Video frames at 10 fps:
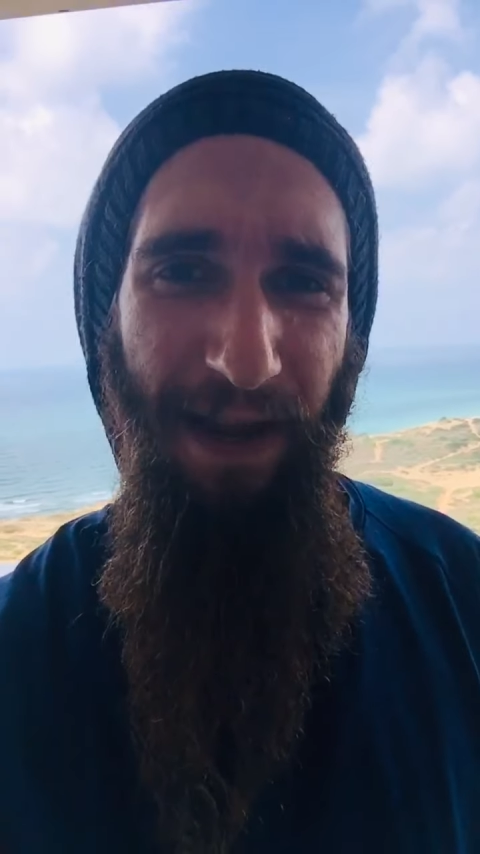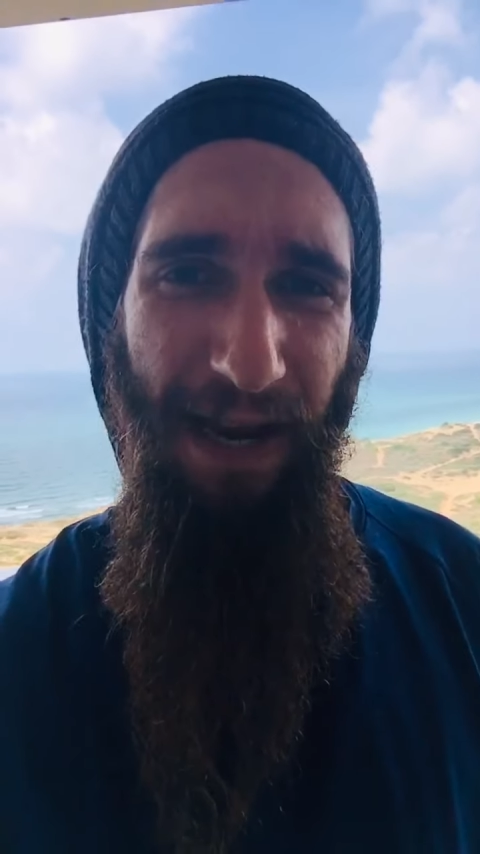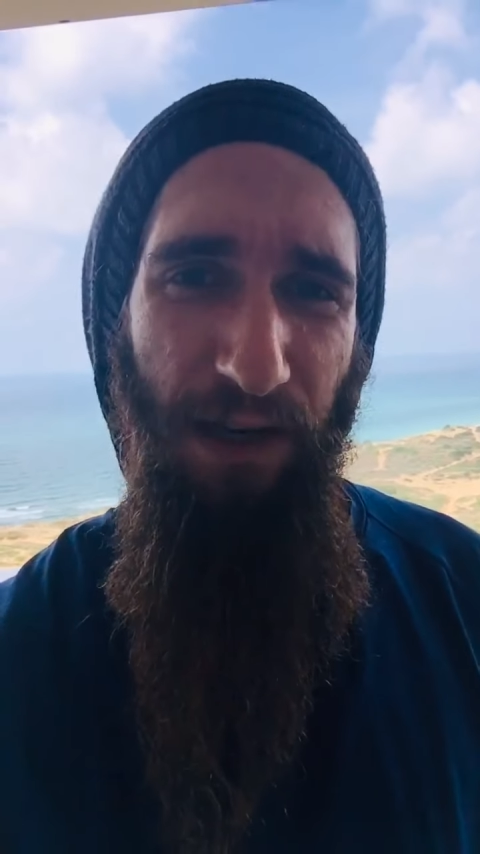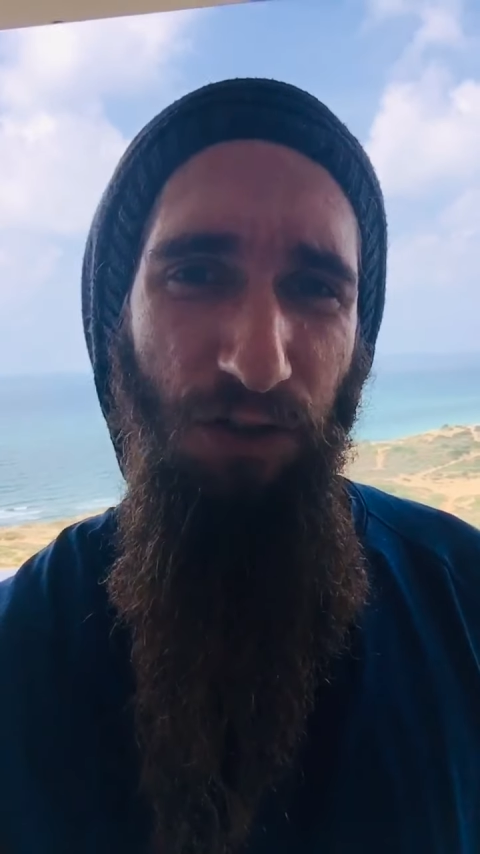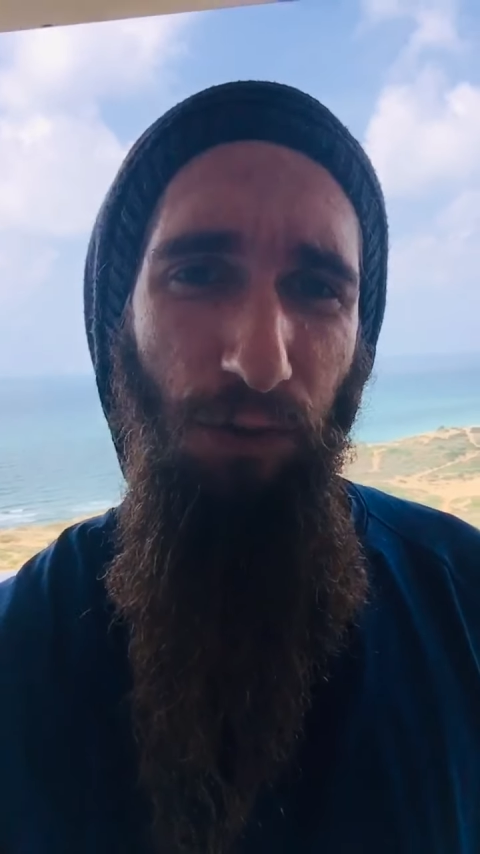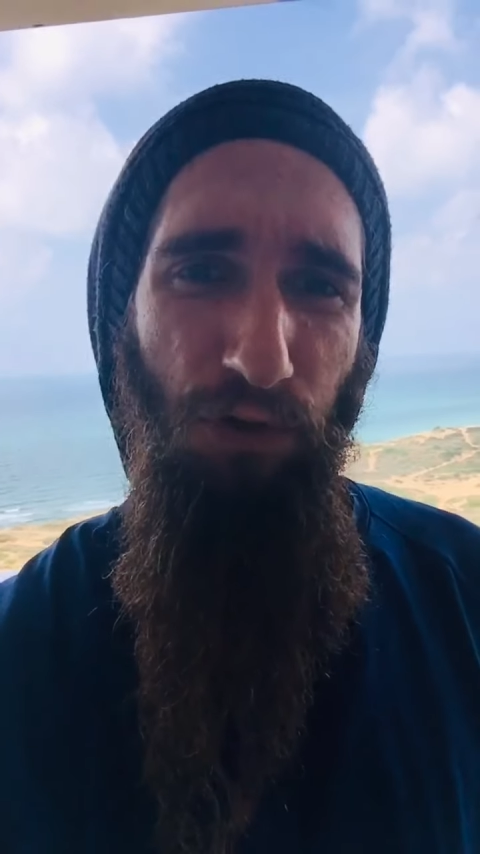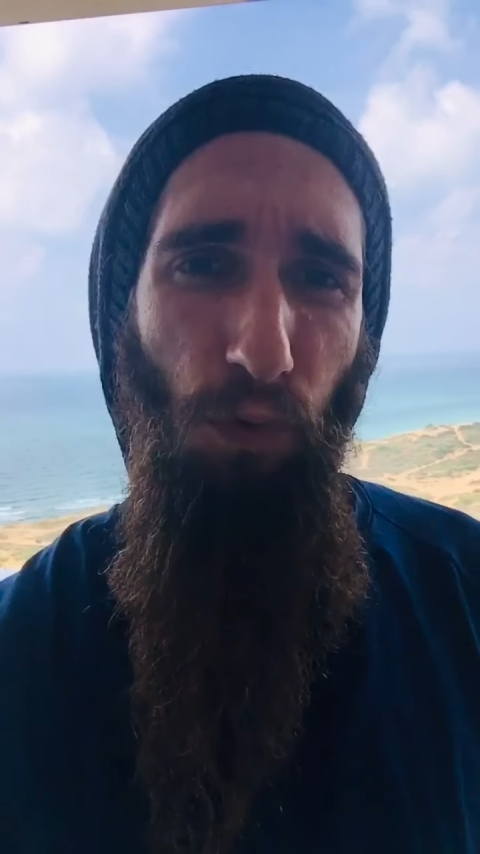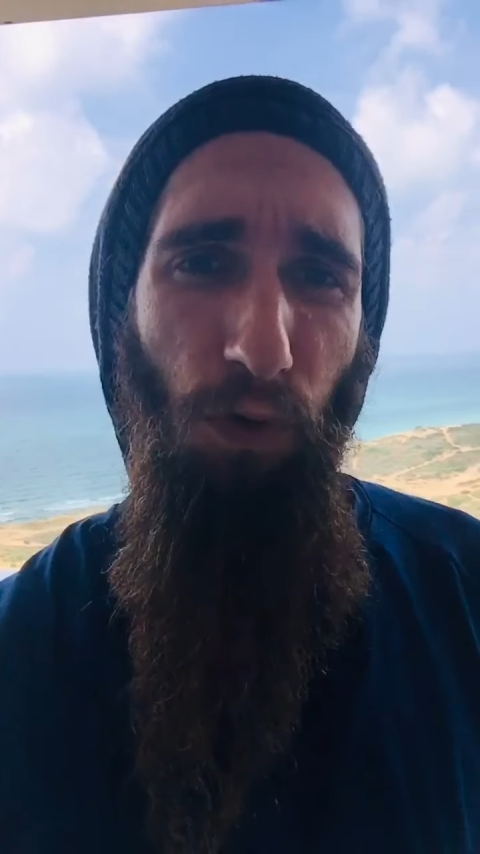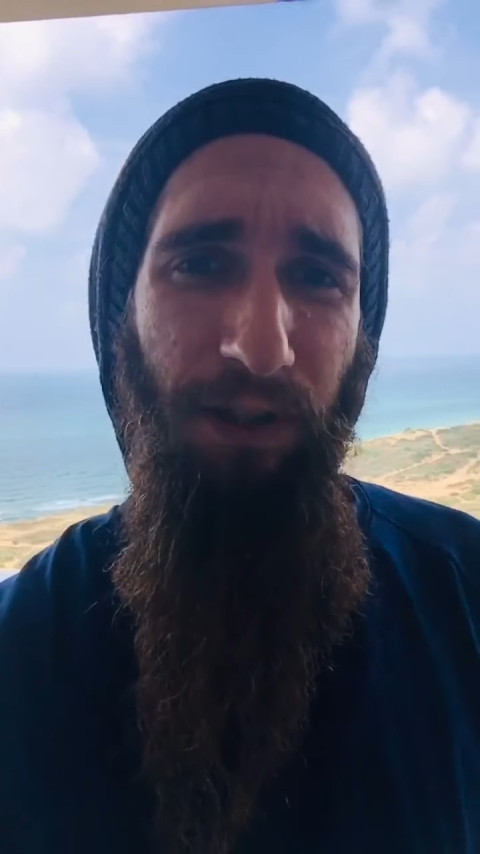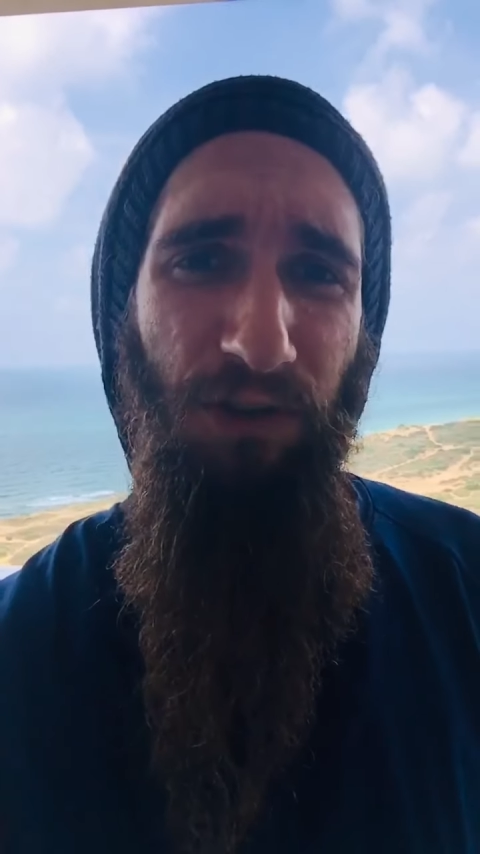As she was
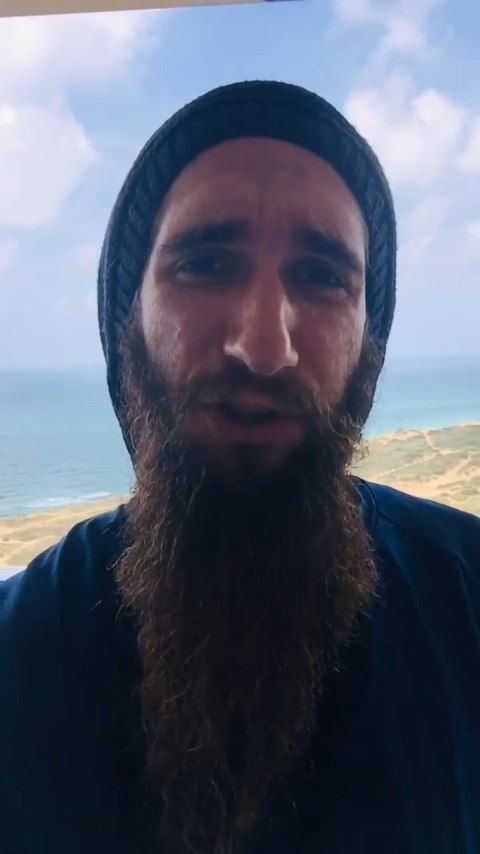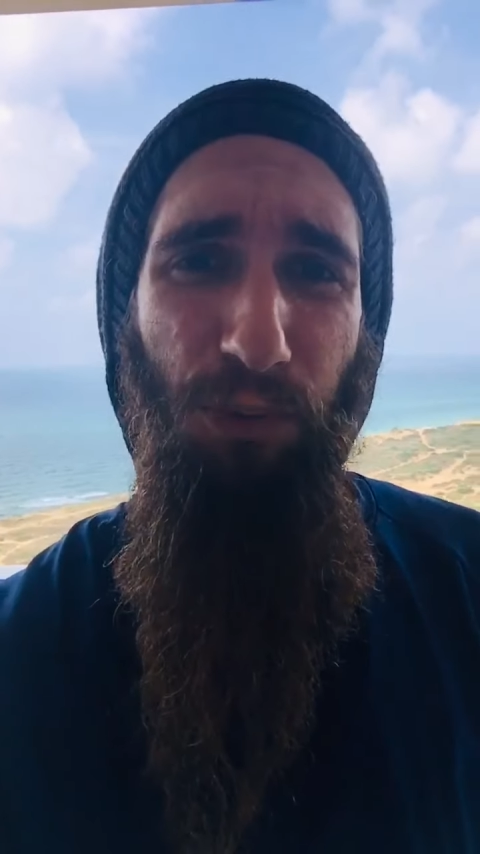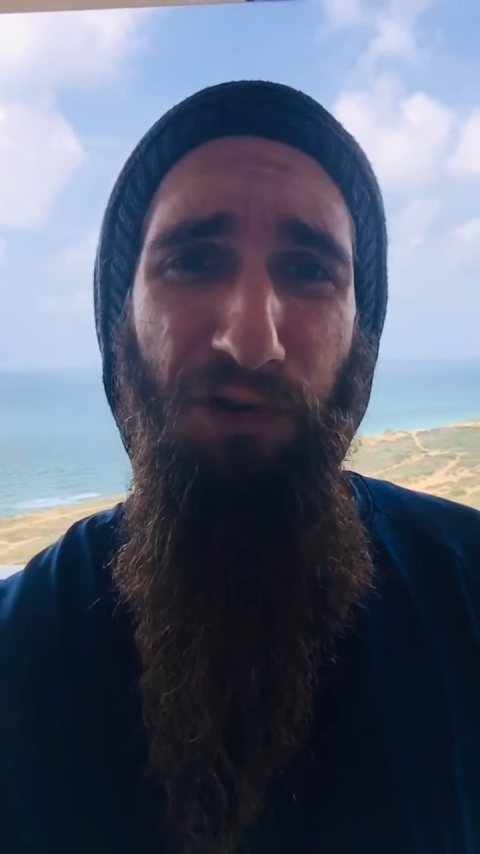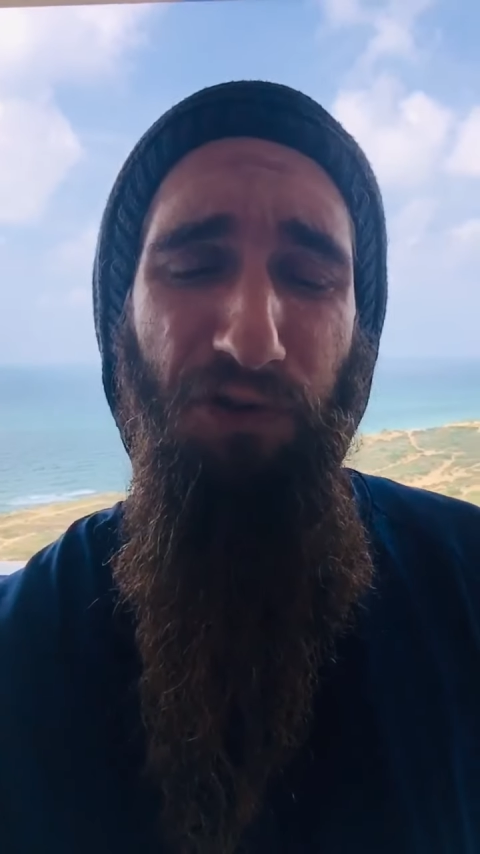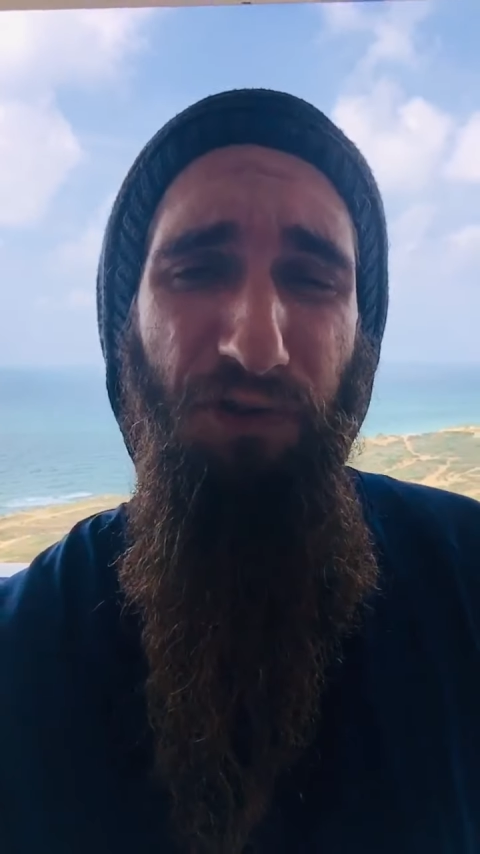walking, she was